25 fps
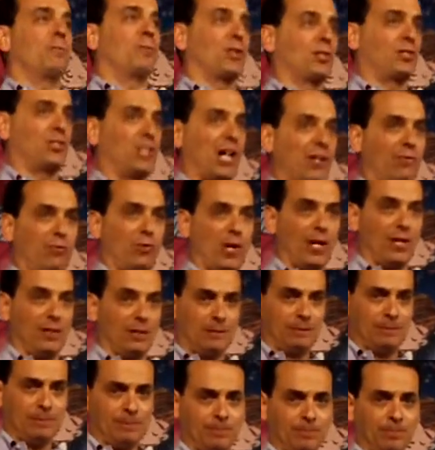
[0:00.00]
more software?
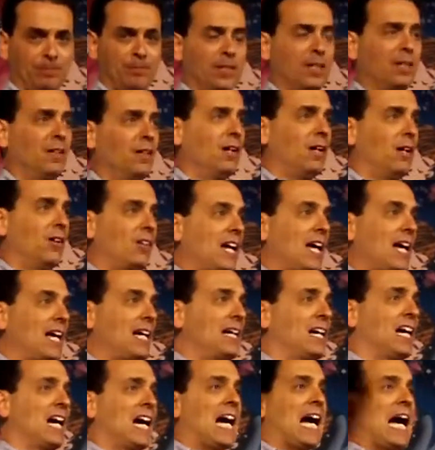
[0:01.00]
Okay?
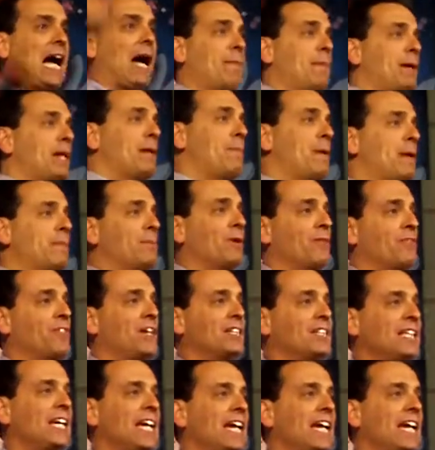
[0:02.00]
How many people think the